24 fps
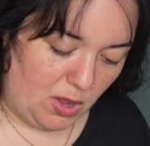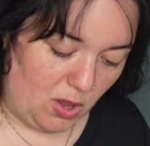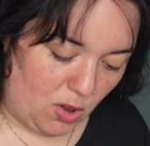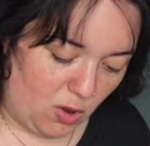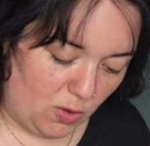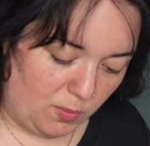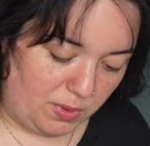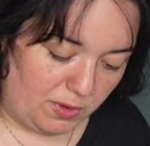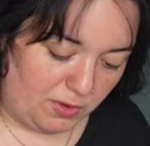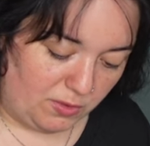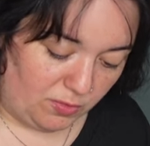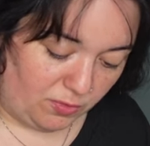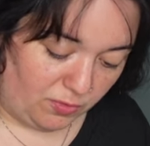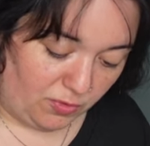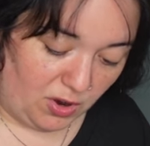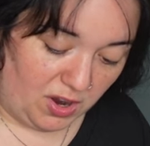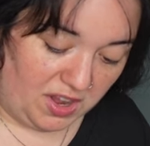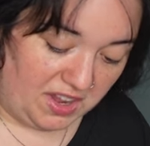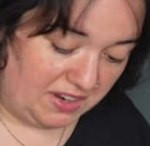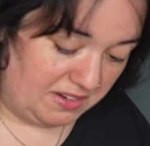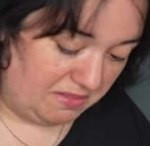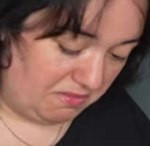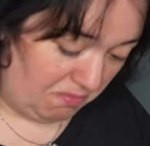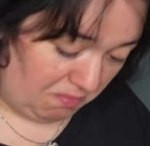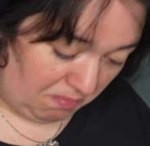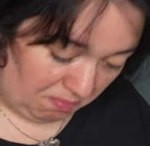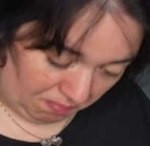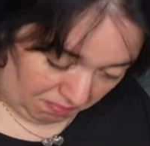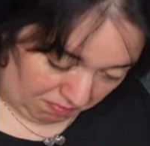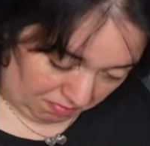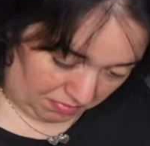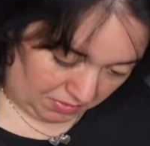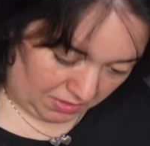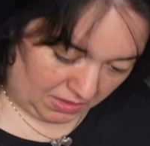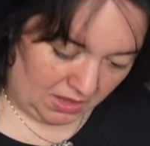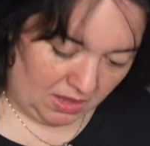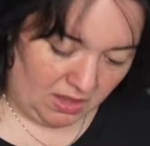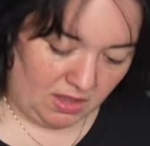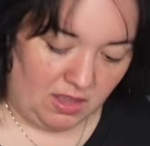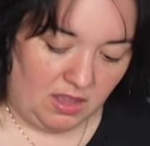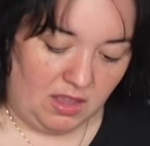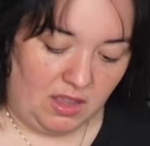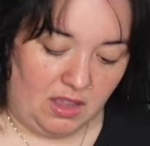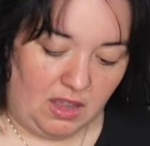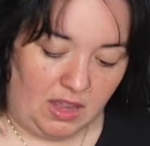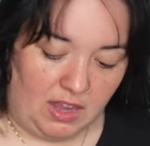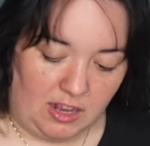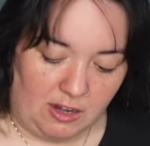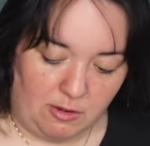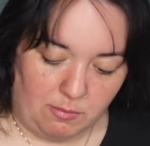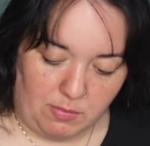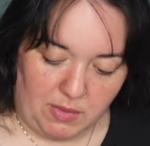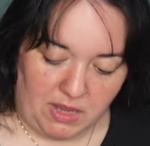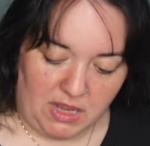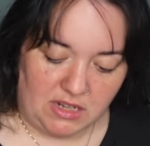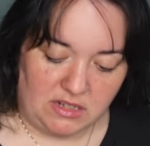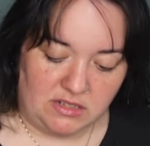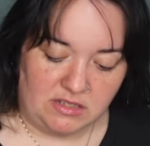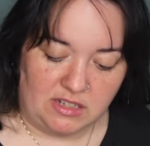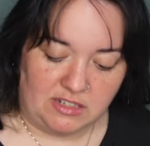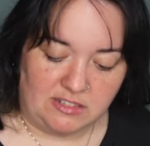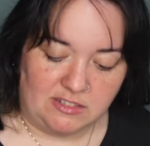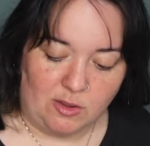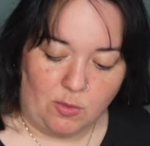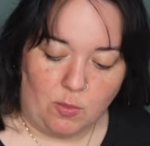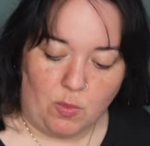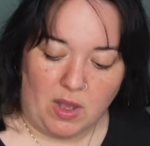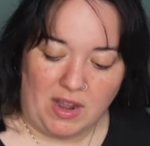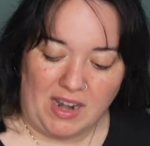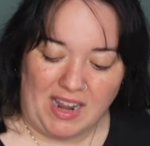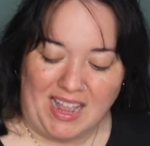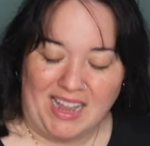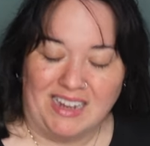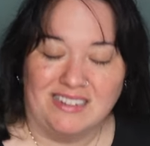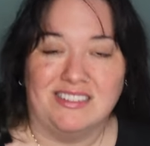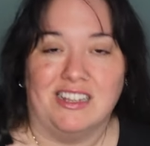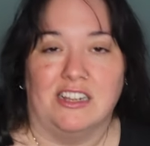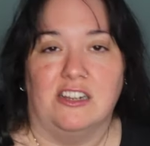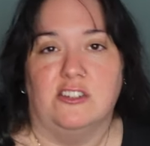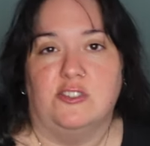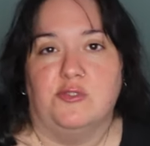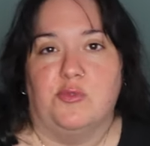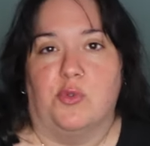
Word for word: Open Front in mint. It's a 1X and it's